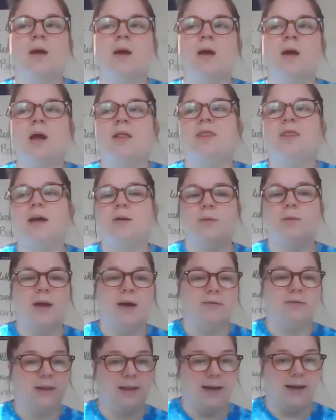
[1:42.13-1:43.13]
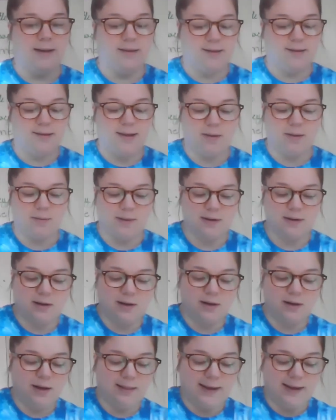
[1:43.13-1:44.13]
Then we have a line segment.
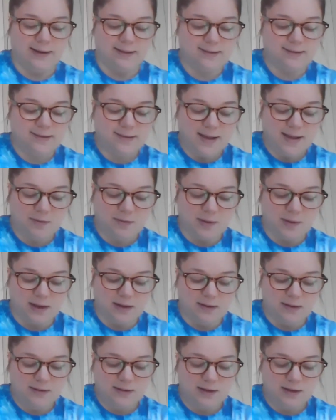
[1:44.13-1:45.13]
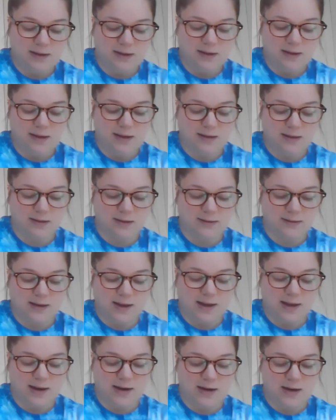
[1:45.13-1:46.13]
A line segment is a
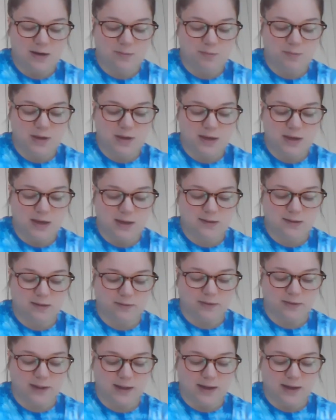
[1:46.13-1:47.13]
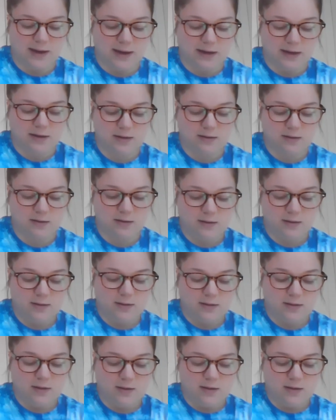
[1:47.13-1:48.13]
tiny piece of a line.
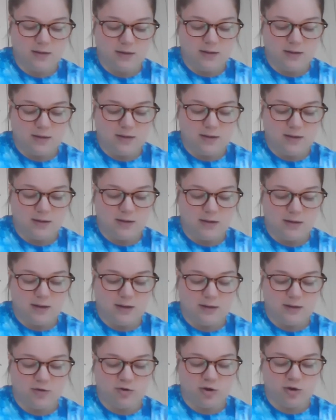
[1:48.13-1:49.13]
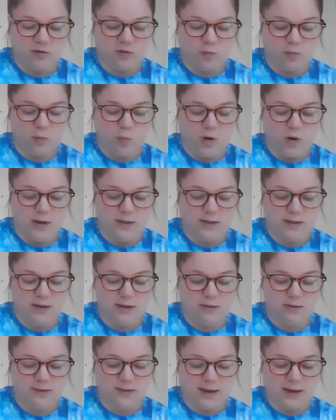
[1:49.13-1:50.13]
It's just one
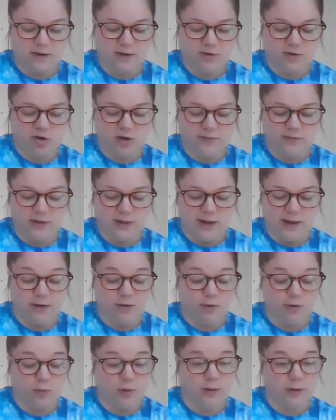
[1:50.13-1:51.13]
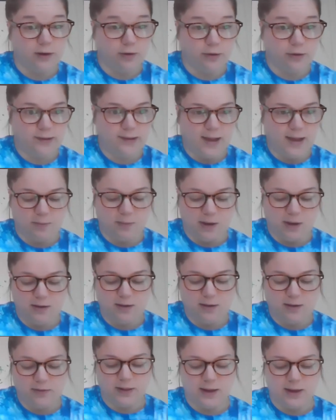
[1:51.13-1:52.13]
little section of a line, or one little segment
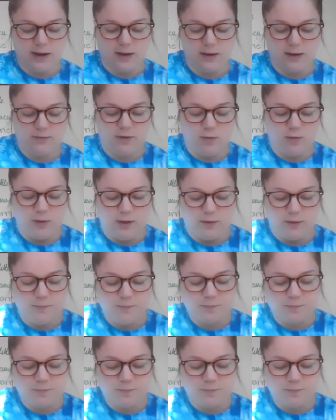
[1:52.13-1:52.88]
of a line, if you will.